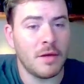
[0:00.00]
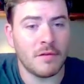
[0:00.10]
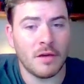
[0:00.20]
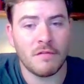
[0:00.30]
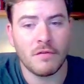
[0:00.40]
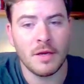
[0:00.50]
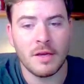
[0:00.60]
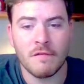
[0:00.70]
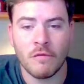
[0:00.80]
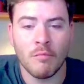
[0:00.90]
very friendly
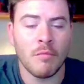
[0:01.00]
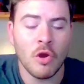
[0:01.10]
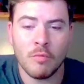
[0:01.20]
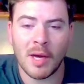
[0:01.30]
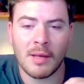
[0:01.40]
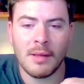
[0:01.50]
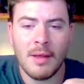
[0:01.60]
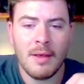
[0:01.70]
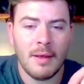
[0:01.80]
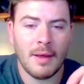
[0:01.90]
for mobile
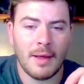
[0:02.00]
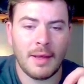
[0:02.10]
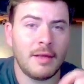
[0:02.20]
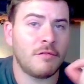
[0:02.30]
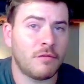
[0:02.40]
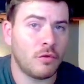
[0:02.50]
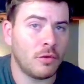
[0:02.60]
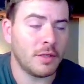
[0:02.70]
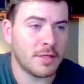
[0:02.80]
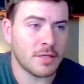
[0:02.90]
and for
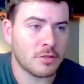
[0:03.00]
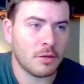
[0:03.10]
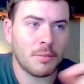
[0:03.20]
desktop.